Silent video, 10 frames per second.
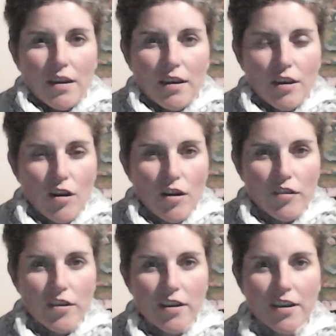
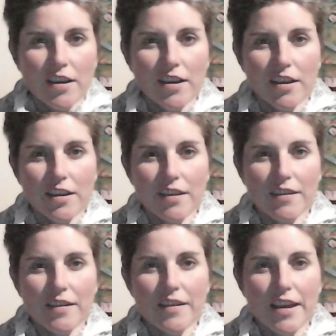Gosh, this
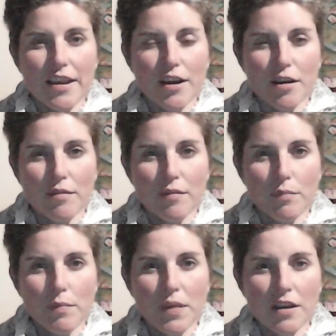is a
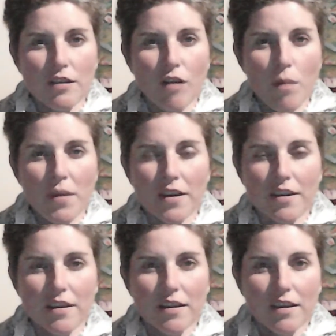big
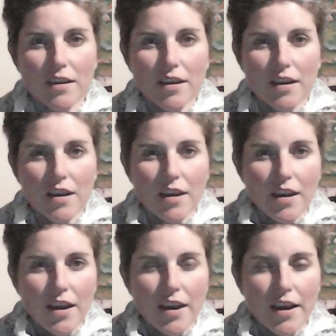topic,
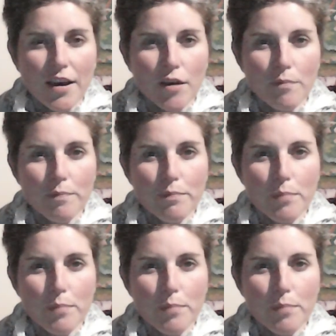and